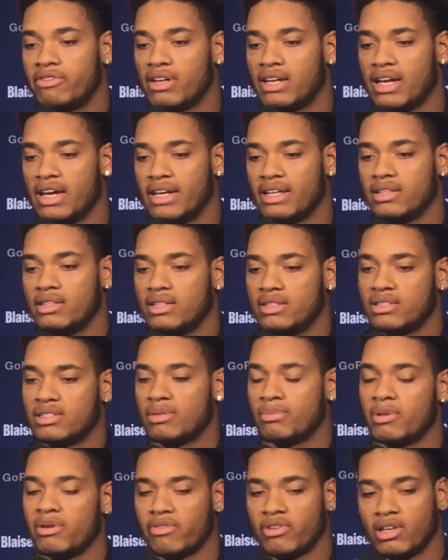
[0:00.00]
feel like there's
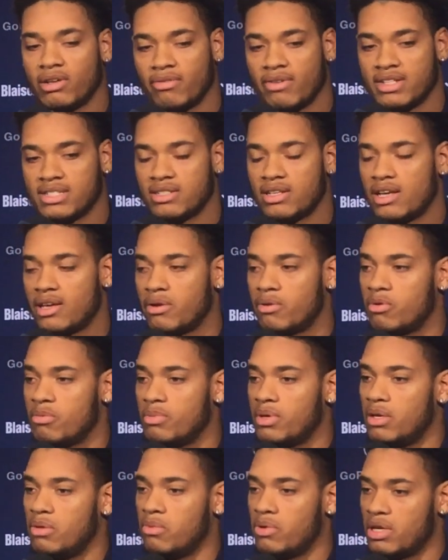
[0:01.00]
something that really resonated with
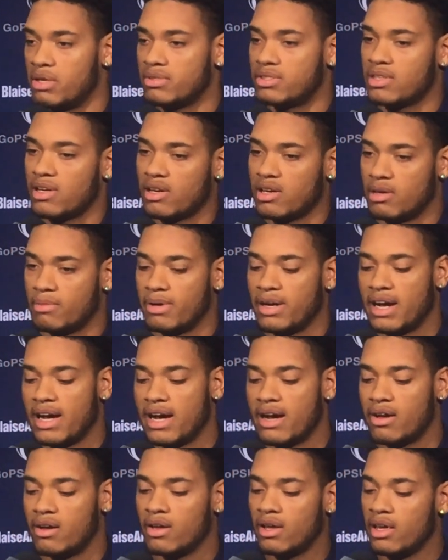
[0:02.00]
me when he was talking
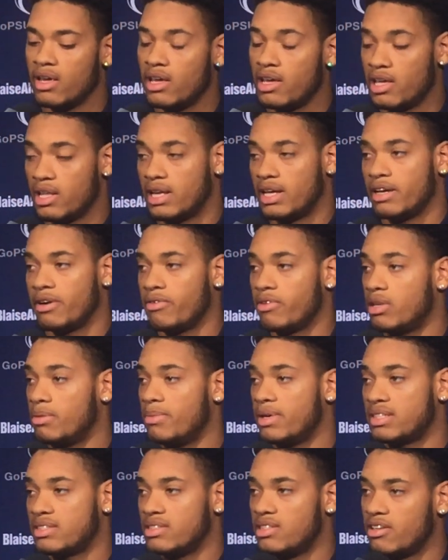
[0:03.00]
about how you know, it really
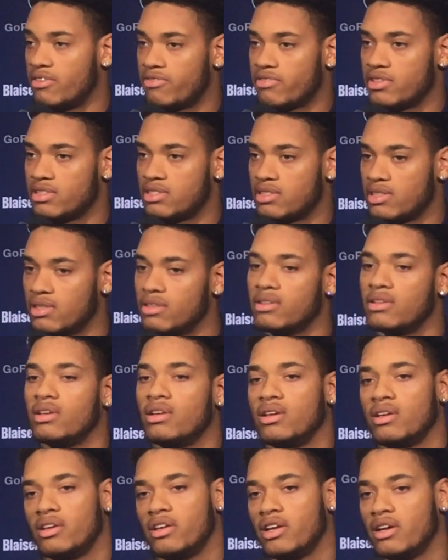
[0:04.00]
makes a difference,
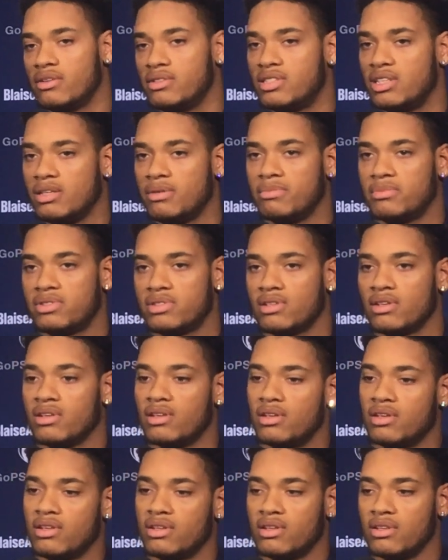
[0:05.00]
and you know, teams
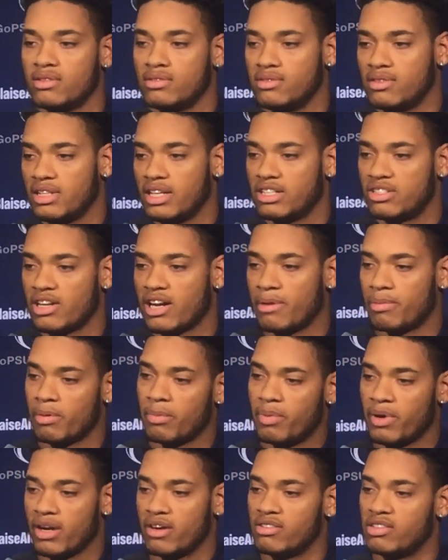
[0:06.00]
they try to
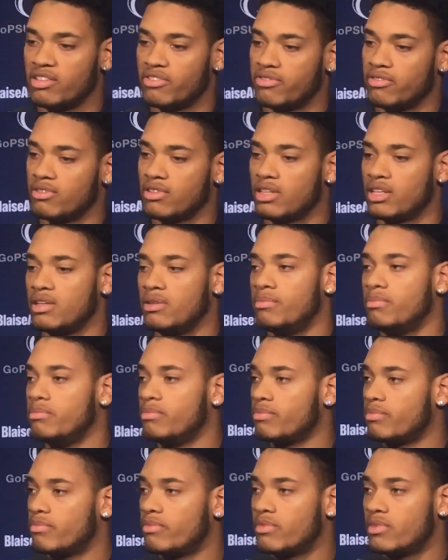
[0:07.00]
prepare differently
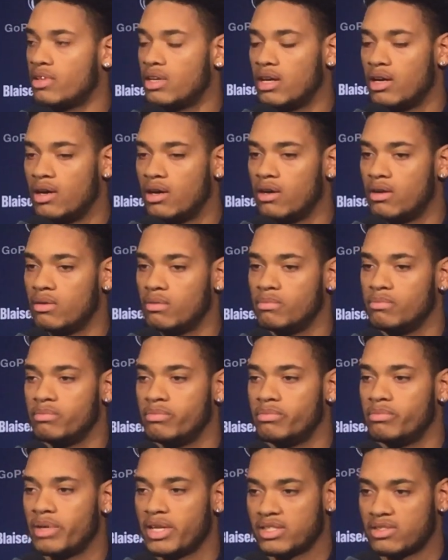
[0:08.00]
um,
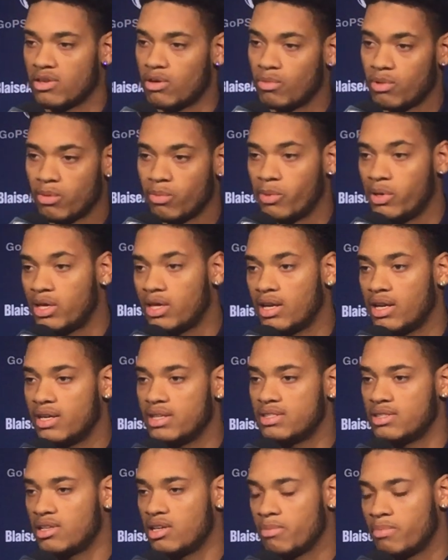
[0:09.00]
based on what week it
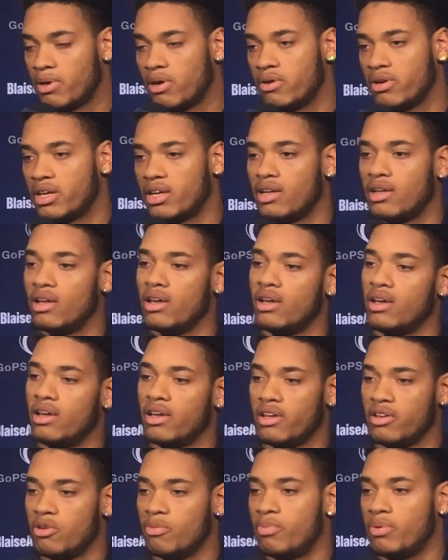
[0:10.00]
is and the opponent.
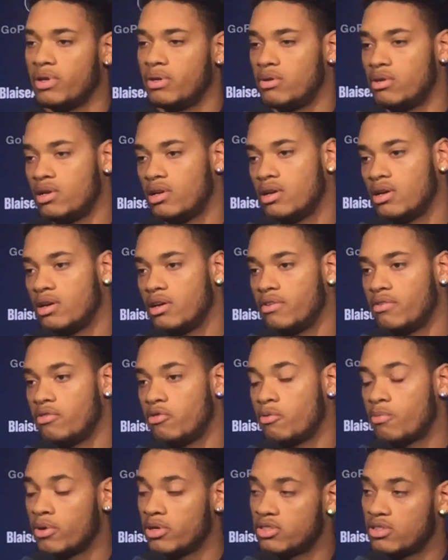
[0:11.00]
And you pre- uh,
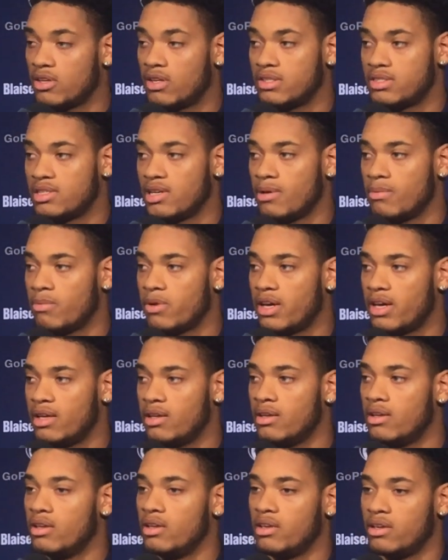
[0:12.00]
you approach it all the same
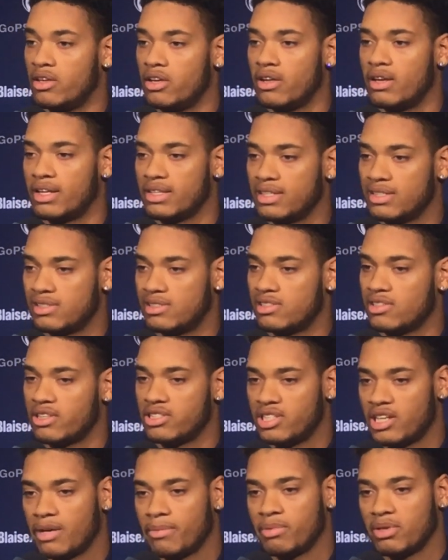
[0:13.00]
way. You know, like this is our
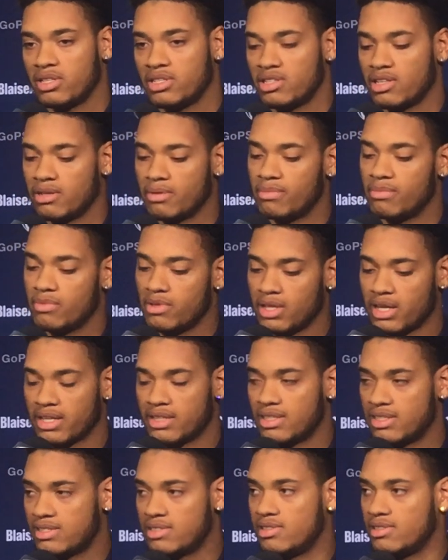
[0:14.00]
championship. You know,
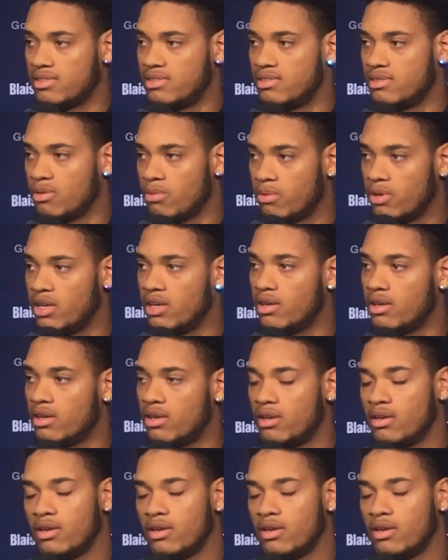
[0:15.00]
like this is the week.